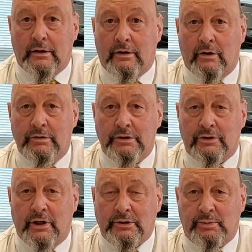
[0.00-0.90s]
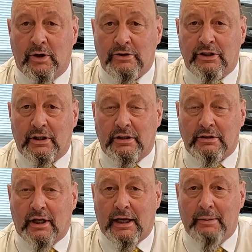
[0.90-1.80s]
COVID Stress Project is
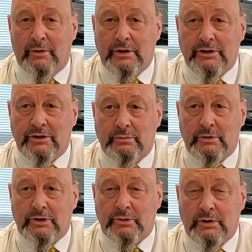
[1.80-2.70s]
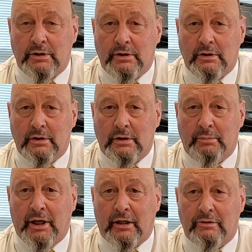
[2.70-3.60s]
a collaboration between a
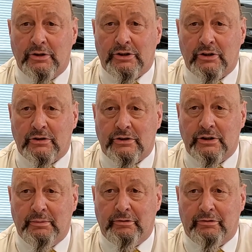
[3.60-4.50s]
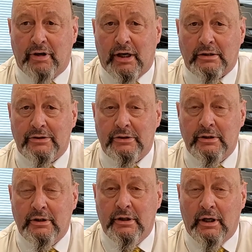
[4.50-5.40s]
medical research team in France
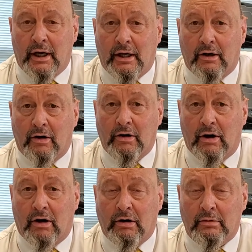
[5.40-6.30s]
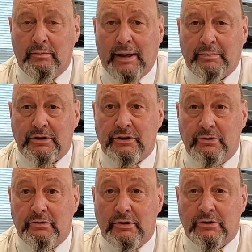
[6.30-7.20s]
and Hong Kong Baptist
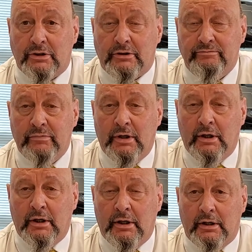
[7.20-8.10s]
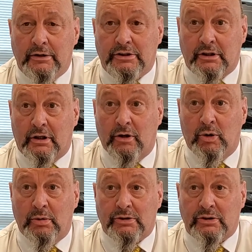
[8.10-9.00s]
University. This is a
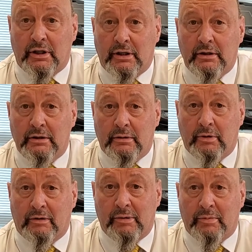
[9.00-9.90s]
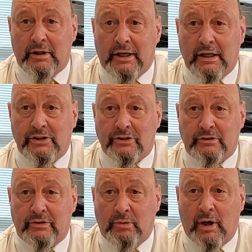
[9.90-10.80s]
global study and will have implications
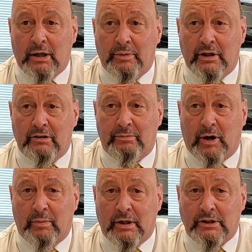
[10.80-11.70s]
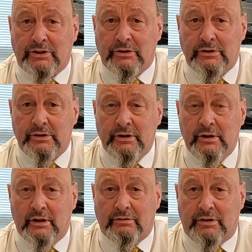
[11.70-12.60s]
for the well-being of populations
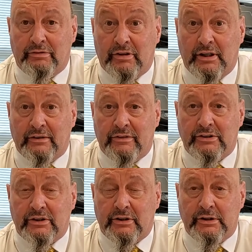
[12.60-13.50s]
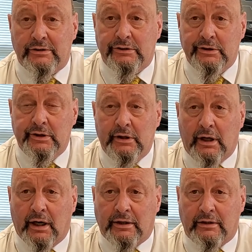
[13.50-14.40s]
of different ethnicities
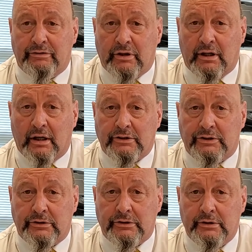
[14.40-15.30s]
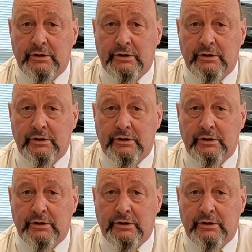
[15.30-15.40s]
and different cultures.